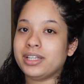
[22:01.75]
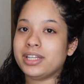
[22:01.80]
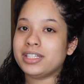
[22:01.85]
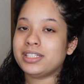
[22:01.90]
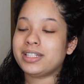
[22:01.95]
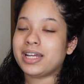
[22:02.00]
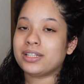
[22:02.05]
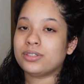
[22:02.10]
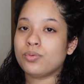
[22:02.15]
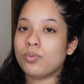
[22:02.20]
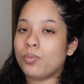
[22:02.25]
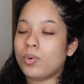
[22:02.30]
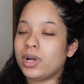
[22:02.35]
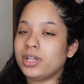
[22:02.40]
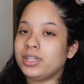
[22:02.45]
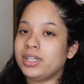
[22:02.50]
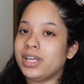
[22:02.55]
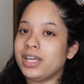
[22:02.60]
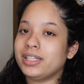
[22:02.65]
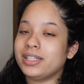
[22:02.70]
list. That's
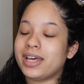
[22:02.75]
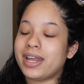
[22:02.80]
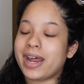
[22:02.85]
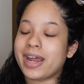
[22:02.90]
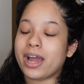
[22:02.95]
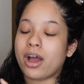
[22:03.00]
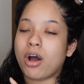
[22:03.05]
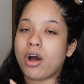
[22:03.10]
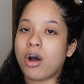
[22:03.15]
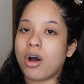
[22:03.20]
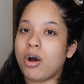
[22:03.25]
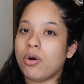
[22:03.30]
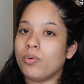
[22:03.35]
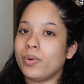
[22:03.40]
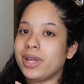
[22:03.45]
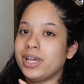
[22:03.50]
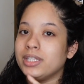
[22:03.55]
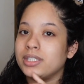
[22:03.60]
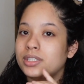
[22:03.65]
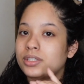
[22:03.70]
one thing that I
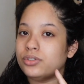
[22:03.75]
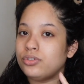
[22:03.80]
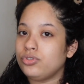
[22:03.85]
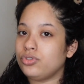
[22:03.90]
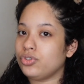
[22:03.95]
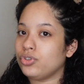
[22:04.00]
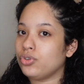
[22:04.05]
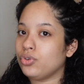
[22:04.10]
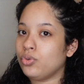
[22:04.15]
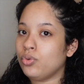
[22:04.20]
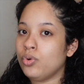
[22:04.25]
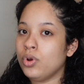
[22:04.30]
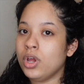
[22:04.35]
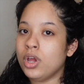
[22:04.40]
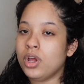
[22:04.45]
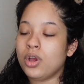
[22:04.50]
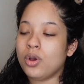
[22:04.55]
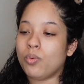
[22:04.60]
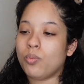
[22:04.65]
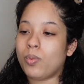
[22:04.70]
always do
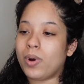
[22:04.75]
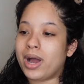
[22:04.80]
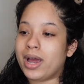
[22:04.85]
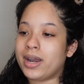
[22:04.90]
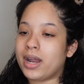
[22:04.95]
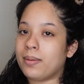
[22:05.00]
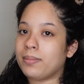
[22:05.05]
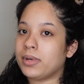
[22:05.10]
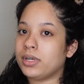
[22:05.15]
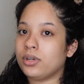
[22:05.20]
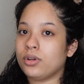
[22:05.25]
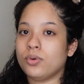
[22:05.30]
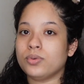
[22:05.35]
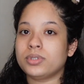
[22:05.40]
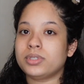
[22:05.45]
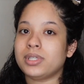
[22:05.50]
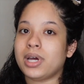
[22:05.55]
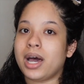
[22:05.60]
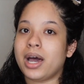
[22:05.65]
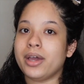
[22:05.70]
when I'm gonna go
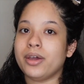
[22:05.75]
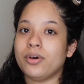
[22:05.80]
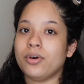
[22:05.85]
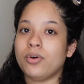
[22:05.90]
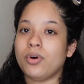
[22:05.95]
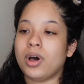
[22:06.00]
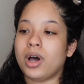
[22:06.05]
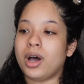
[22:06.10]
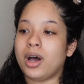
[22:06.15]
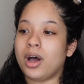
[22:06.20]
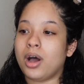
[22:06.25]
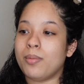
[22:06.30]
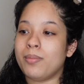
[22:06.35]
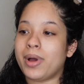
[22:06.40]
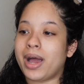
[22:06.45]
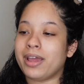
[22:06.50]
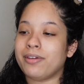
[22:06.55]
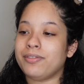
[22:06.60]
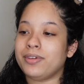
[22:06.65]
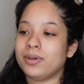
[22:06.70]
style.
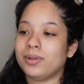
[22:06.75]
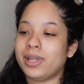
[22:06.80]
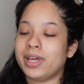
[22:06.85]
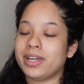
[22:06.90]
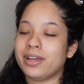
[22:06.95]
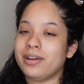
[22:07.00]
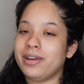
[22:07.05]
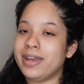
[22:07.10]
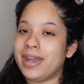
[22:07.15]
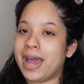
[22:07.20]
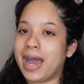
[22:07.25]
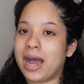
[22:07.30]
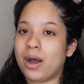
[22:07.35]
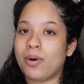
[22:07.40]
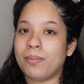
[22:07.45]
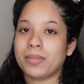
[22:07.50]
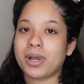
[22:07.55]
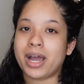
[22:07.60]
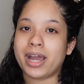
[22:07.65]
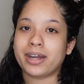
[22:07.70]
I feel like now
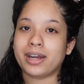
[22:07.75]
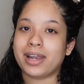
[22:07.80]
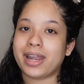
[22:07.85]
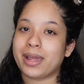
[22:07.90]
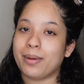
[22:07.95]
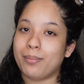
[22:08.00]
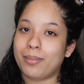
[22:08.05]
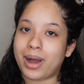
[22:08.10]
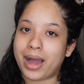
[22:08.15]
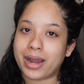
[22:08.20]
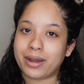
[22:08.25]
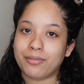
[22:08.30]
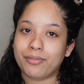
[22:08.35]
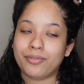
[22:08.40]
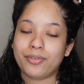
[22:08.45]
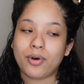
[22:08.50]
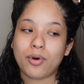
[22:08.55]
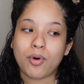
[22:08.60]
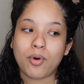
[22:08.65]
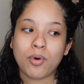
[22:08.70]
I'm kind of like
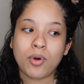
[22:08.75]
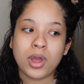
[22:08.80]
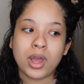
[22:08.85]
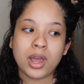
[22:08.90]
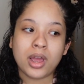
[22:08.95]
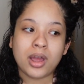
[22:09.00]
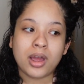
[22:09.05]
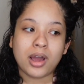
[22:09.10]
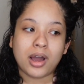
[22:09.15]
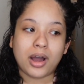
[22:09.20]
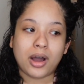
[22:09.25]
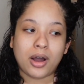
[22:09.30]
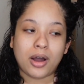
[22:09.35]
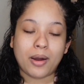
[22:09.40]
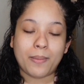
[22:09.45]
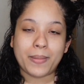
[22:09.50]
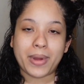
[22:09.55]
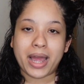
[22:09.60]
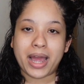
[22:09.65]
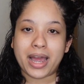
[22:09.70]
mindful,
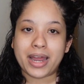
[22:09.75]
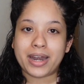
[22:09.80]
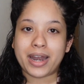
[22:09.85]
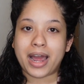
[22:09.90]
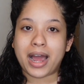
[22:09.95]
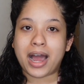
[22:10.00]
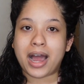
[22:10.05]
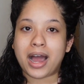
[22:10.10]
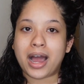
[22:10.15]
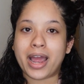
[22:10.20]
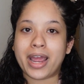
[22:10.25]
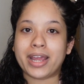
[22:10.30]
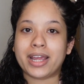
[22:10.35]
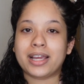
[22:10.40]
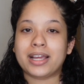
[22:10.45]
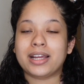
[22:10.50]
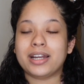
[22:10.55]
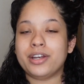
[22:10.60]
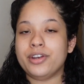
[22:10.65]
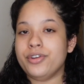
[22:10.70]
and I
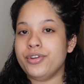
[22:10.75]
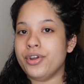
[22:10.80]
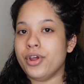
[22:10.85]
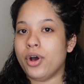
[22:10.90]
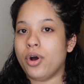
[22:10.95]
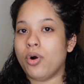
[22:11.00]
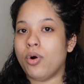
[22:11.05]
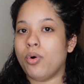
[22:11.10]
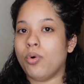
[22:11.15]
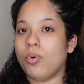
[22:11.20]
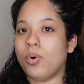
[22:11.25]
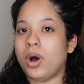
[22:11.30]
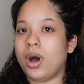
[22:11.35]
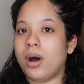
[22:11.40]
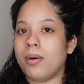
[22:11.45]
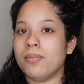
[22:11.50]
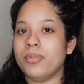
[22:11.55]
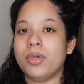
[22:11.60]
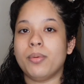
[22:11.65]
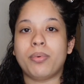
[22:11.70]

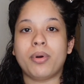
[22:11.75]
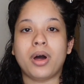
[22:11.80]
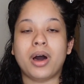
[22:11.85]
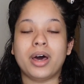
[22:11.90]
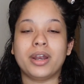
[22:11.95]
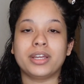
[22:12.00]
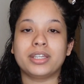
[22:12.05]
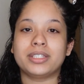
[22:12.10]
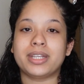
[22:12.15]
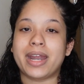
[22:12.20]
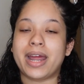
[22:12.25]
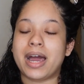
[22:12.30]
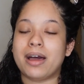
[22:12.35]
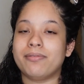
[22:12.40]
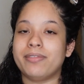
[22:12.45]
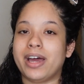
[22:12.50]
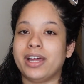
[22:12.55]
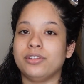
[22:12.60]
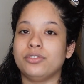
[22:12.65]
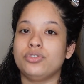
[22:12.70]
know the products that I
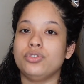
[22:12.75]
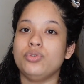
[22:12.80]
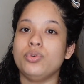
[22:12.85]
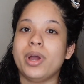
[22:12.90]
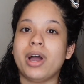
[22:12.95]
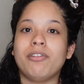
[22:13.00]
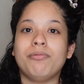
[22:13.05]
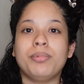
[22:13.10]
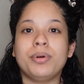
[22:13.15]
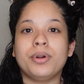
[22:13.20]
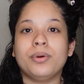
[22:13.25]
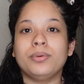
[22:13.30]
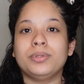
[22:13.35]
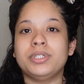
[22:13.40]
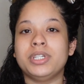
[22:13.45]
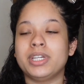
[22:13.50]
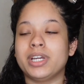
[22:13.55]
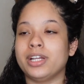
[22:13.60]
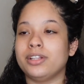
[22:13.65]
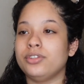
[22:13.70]
have that do have
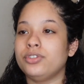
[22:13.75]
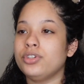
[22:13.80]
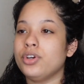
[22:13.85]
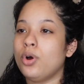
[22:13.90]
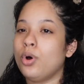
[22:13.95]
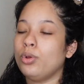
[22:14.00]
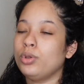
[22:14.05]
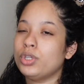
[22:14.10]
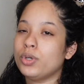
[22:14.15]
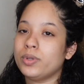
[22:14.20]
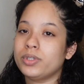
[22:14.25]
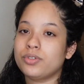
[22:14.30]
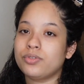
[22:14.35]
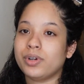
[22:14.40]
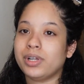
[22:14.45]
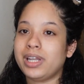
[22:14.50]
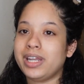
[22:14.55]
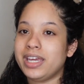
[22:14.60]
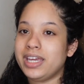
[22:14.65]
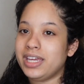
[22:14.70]
protein and don't, so it's
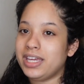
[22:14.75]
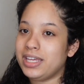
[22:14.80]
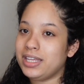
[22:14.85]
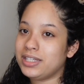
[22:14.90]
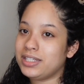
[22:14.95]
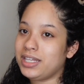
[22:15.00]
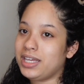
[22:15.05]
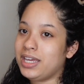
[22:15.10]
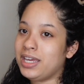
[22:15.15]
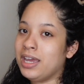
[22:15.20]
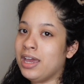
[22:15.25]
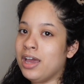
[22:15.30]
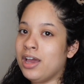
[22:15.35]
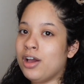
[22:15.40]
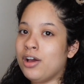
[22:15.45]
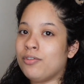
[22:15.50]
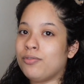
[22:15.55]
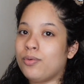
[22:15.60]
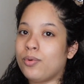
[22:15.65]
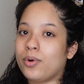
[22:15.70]
really easy
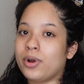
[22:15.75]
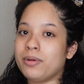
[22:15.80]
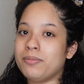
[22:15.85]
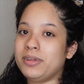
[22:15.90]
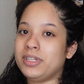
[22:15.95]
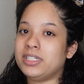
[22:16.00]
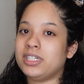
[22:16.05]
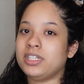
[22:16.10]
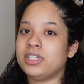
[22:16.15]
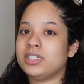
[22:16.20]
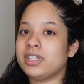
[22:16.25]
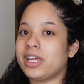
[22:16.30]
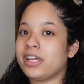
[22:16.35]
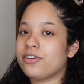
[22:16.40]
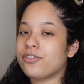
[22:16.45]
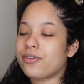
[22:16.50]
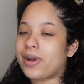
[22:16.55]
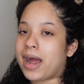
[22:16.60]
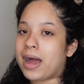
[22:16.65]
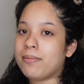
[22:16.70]
for me to
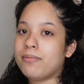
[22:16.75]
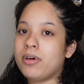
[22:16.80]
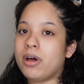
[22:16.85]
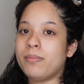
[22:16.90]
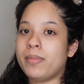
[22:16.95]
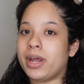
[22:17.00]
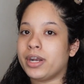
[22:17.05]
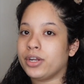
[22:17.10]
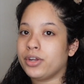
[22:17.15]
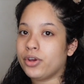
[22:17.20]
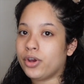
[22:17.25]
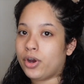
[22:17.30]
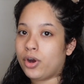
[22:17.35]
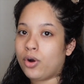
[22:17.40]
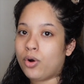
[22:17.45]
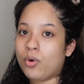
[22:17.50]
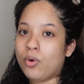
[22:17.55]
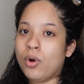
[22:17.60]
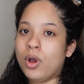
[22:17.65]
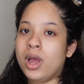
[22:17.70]
like grab them and
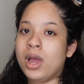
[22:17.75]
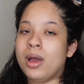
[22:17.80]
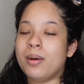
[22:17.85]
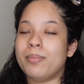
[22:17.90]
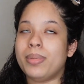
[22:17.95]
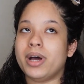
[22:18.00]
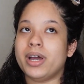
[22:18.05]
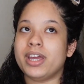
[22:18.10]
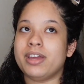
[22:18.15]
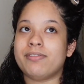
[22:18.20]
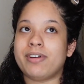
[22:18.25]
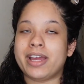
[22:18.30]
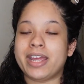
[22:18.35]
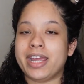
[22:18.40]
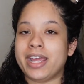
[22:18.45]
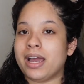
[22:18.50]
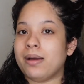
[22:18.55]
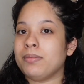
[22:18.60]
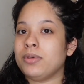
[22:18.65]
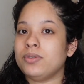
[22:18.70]
go. But if I
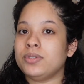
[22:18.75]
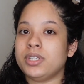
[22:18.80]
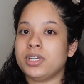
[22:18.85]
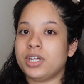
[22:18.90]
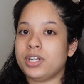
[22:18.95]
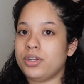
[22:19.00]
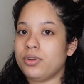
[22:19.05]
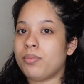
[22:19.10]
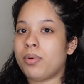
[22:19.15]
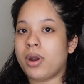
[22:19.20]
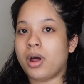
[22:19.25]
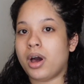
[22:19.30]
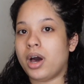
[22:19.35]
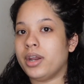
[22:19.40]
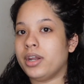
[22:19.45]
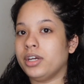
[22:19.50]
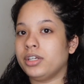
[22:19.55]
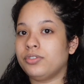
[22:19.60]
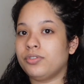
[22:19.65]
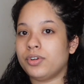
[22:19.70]
am using a new
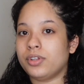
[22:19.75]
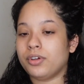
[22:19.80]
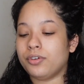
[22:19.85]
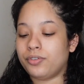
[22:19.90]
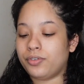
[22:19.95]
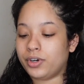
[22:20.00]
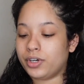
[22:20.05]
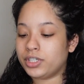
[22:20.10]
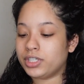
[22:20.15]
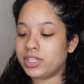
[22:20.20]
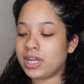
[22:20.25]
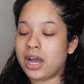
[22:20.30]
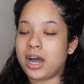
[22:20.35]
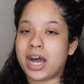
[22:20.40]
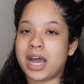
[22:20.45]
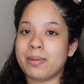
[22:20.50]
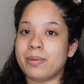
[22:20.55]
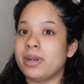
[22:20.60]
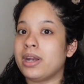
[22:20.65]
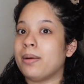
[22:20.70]
product for the first
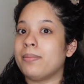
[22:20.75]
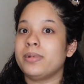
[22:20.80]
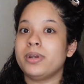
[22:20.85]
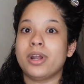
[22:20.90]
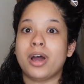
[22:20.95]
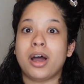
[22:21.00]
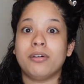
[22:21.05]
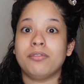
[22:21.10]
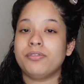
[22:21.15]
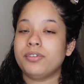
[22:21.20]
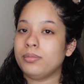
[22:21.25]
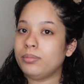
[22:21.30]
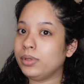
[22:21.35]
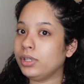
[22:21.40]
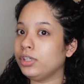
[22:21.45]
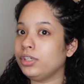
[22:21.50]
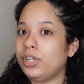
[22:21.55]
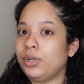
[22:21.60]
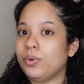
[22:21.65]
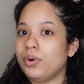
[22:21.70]
time and I'm not
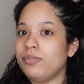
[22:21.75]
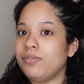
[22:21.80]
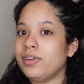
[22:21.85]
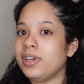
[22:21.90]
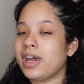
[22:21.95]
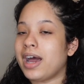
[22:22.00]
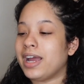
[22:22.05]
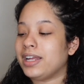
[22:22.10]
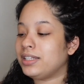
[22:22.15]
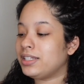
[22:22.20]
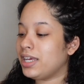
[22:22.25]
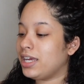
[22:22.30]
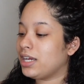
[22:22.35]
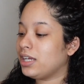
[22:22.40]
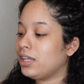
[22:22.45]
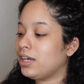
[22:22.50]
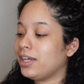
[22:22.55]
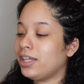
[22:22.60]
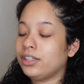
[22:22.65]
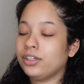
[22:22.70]
familiar with it, I take a
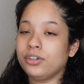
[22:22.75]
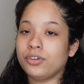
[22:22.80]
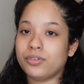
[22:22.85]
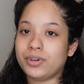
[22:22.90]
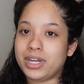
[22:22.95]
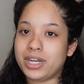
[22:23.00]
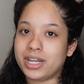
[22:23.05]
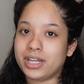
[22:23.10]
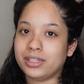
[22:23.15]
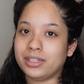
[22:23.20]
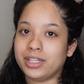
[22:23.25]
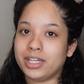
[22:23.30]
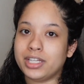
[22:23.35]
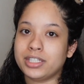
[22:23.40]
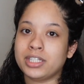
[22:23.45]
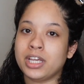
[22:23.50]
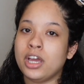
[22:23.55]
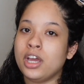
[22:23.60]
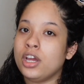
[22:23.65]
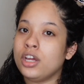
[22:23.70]
look at the ingredient
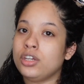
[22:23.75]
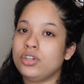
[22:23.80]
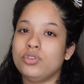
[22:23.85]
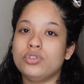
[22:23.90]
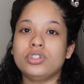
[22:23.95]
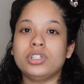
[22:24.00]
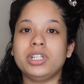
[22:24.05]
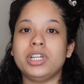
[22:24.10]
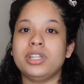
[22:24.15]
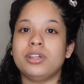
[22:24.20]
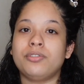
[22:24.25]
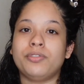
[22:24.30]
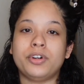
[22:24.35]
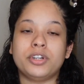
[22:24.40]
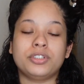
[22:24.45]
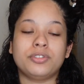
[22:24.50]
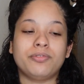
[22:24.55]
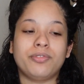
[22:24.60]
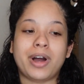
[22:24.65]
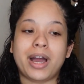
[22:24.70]
list. Usually the
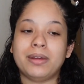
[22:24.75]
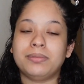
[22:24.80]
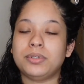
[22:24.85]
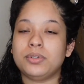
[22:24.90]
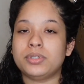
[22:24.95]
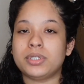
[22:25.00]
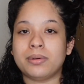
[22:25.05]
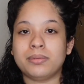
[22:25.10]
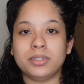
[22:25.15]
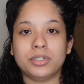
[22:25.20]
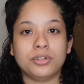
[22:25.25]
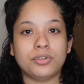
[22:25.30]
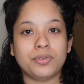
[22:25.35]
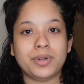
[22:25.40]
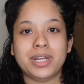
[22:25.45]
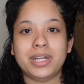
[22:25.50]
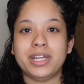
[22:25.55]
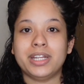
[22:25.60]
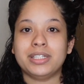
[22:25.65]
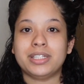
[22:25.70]
first 5 to 7
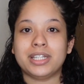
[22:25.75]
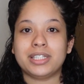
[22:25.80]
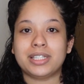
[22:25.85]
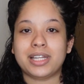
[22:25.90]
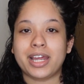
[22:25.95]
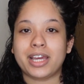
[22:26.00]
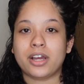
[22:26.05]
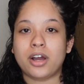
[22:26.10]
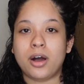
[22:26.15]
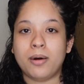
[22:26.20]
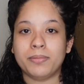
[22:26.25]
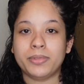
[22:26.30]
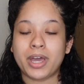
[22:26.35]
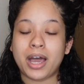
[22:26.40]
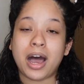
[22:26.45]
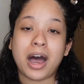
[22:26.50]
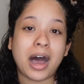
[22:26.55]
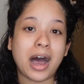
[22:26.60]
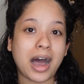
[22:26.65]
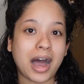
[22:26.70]
ingredients, it's like on the
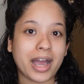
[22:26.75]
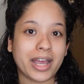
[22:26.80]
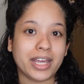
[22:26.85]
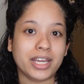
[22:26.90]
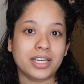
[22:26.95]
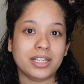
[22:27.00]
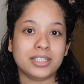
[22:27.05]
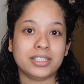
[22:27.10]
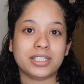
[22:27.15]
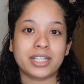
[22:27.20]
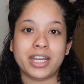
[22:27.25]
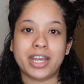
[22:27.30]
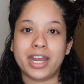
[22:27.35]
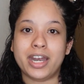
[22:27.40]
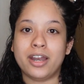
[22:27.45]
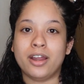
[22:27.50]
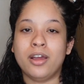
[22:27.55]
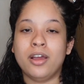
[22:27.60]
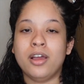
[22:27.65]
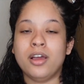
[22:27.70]
highest
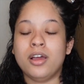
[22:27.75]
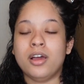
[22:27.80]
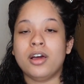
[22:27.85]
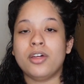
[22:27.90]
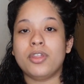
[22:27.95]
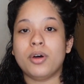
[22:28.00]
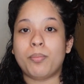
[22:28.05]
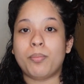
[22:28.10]
in the